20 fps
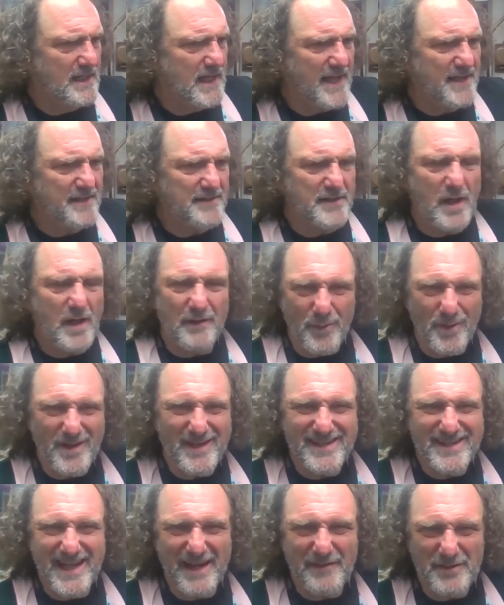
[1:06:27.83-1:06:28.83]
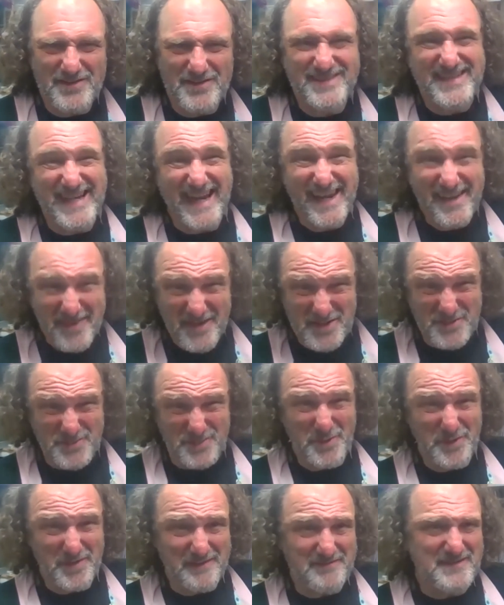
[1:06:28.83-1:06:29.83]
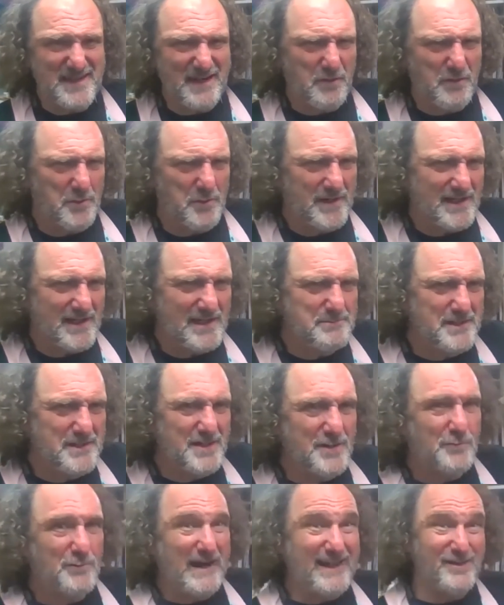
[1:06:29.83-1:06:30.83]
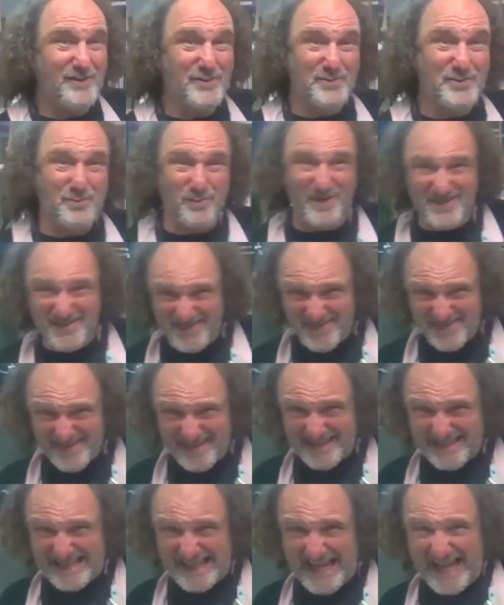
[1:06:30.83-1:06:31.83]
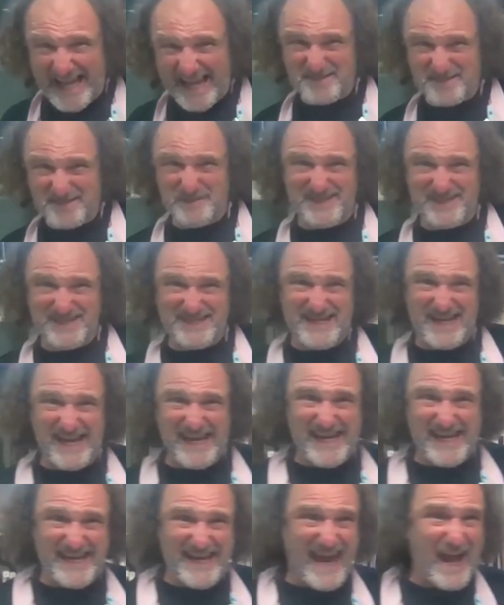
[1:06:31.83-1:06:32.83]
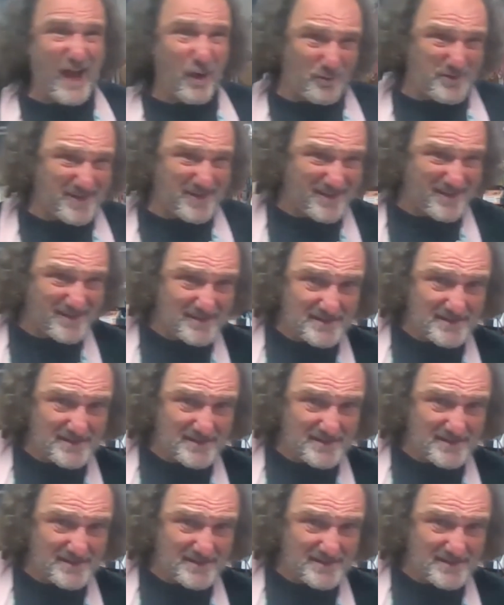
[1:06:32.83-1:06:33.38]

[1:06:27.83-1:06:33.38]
don't know. To tell you the truth, I've never really been around ones that had to be taken out.